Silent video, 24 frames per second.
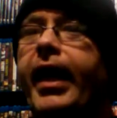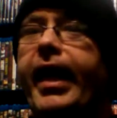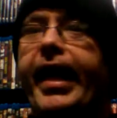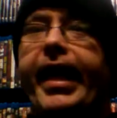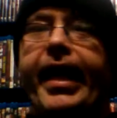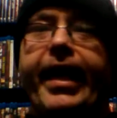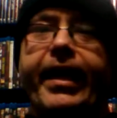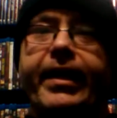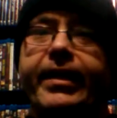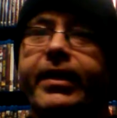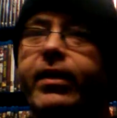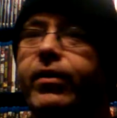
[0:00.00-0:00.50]

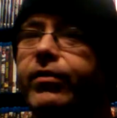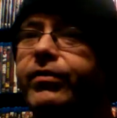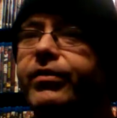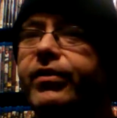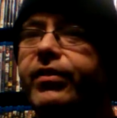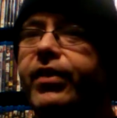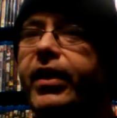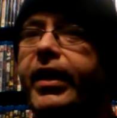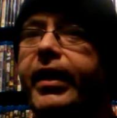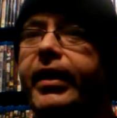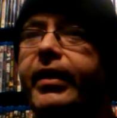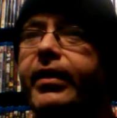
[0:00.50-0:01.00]
And here's
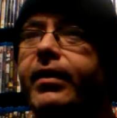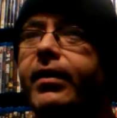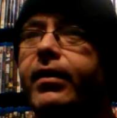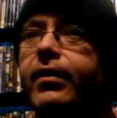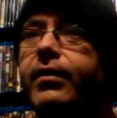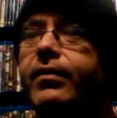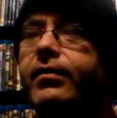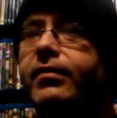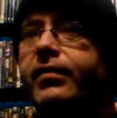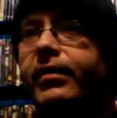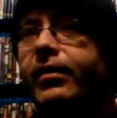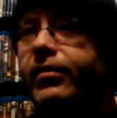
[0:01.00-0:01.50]
the thing, you
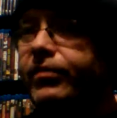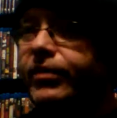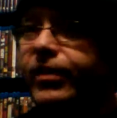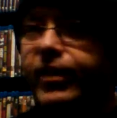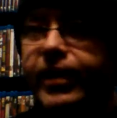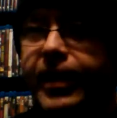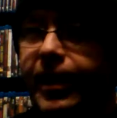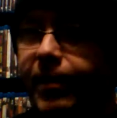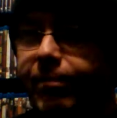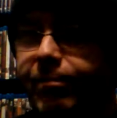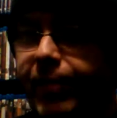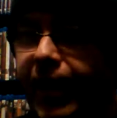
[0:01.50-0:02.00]
know, here's the
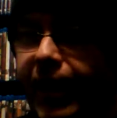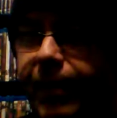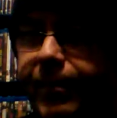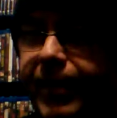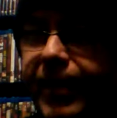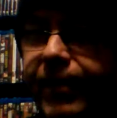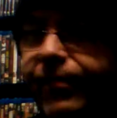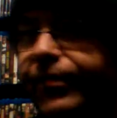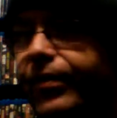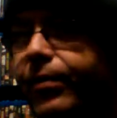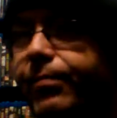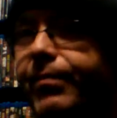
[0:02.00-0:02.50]
thing,
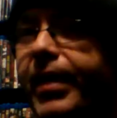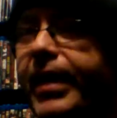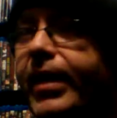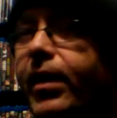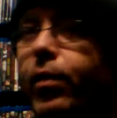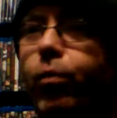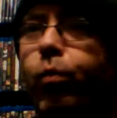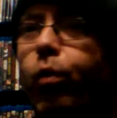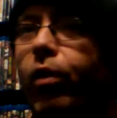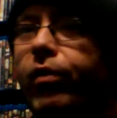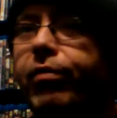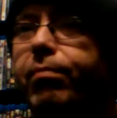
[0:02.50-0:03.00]
baby, if you
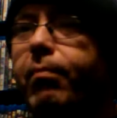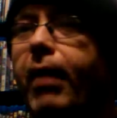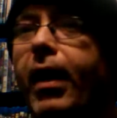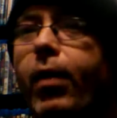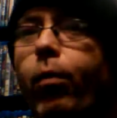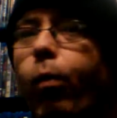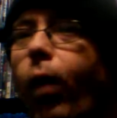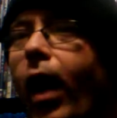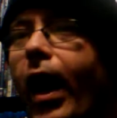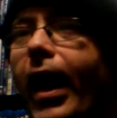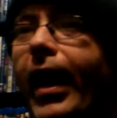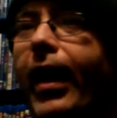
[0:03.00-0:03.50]
make it worth
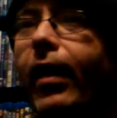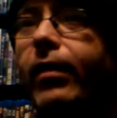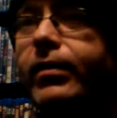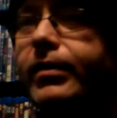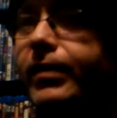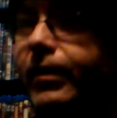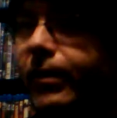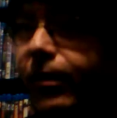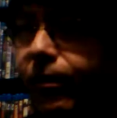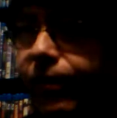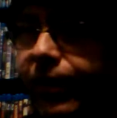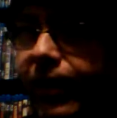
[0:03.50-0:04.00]
my
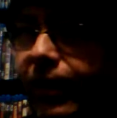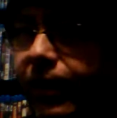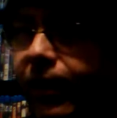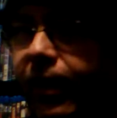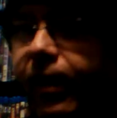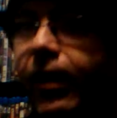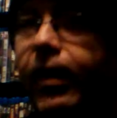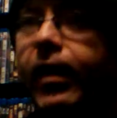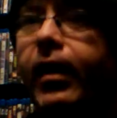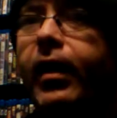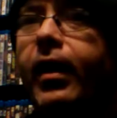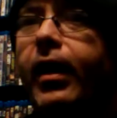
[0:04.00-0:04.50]
while, you know, then,
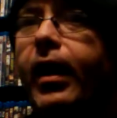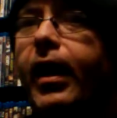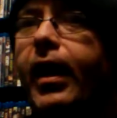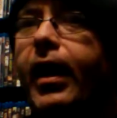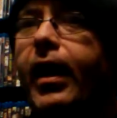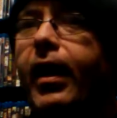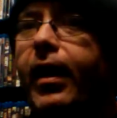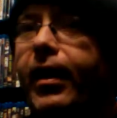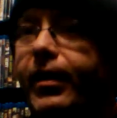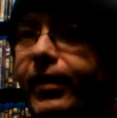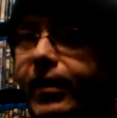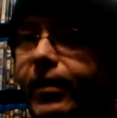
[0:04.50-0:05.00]

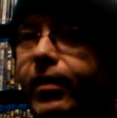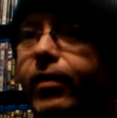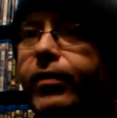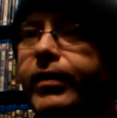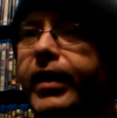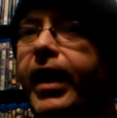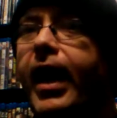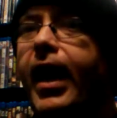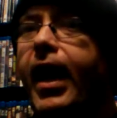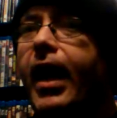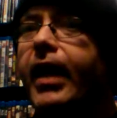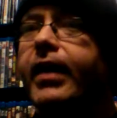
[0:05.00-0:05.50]
you know,
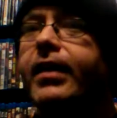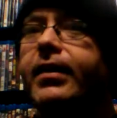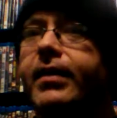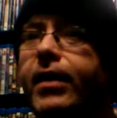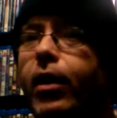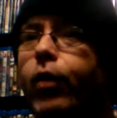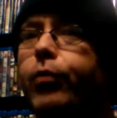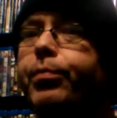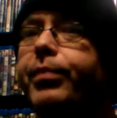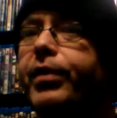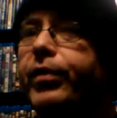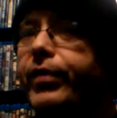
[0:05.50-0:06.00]
yeah, I can
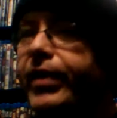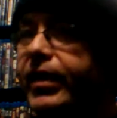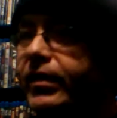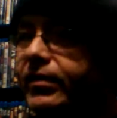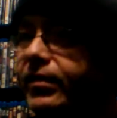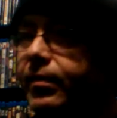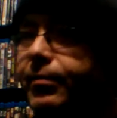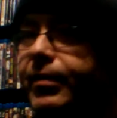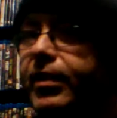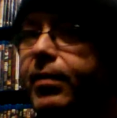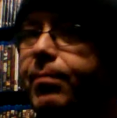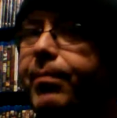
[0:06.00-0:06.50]
help you
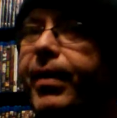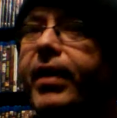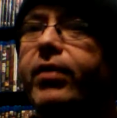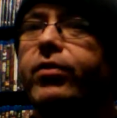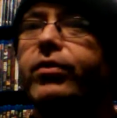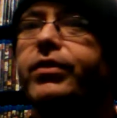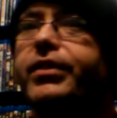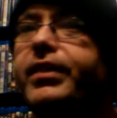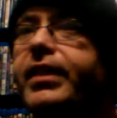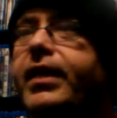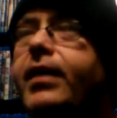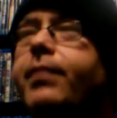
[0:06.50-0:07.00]
get some of the
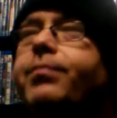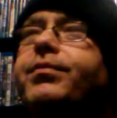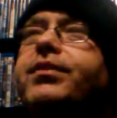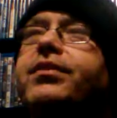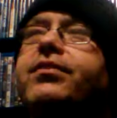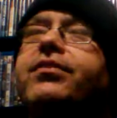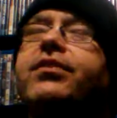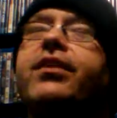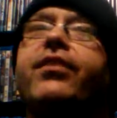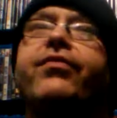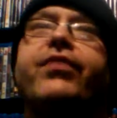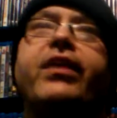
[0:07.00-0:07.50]
better tips
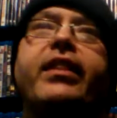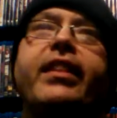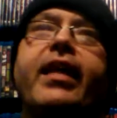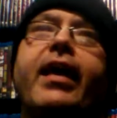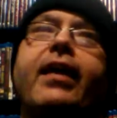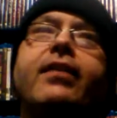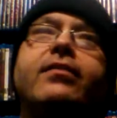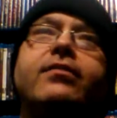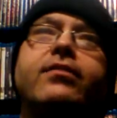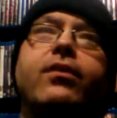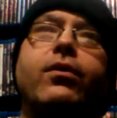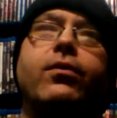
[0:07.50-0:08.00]
and stuff like
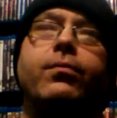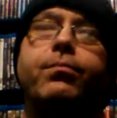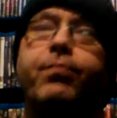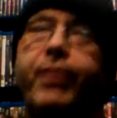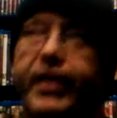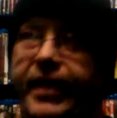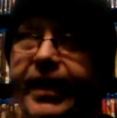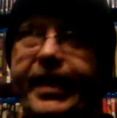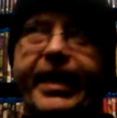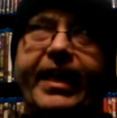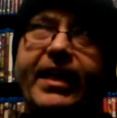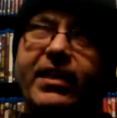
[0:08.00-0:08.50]
that. So,
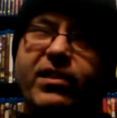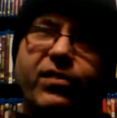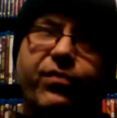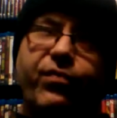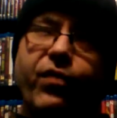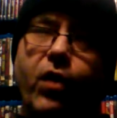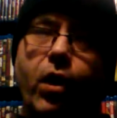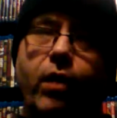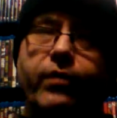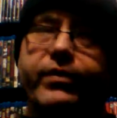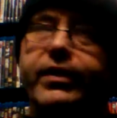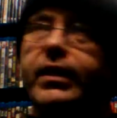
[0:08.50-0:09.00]
but he gets
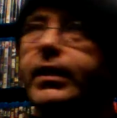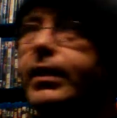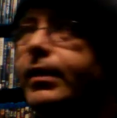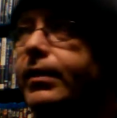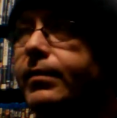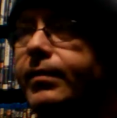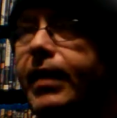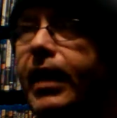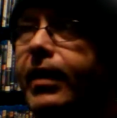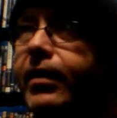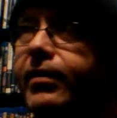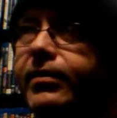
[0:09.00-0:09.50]
involved in it.
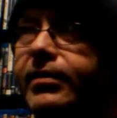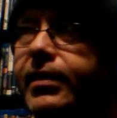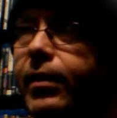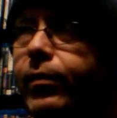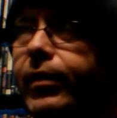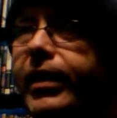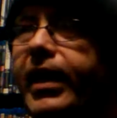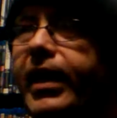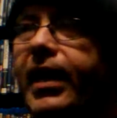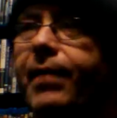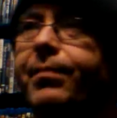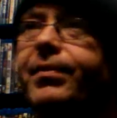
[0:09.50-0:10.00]
Not going to say
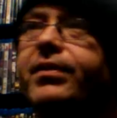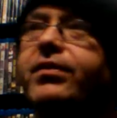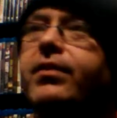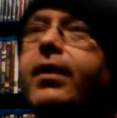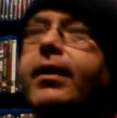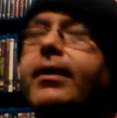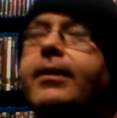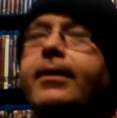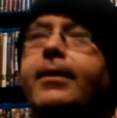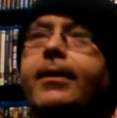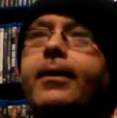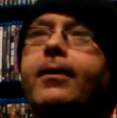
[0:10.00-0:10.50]
what happens,
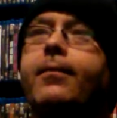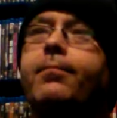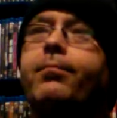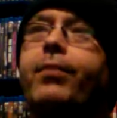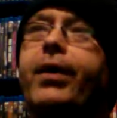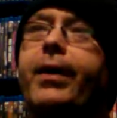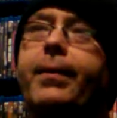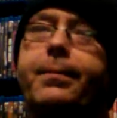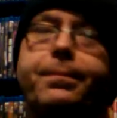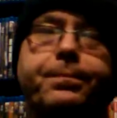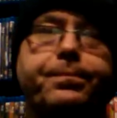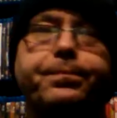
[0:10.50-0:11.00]

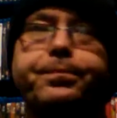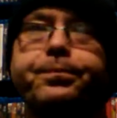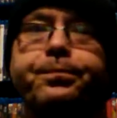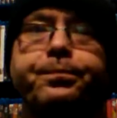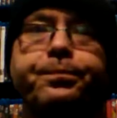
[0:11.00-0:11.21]
but.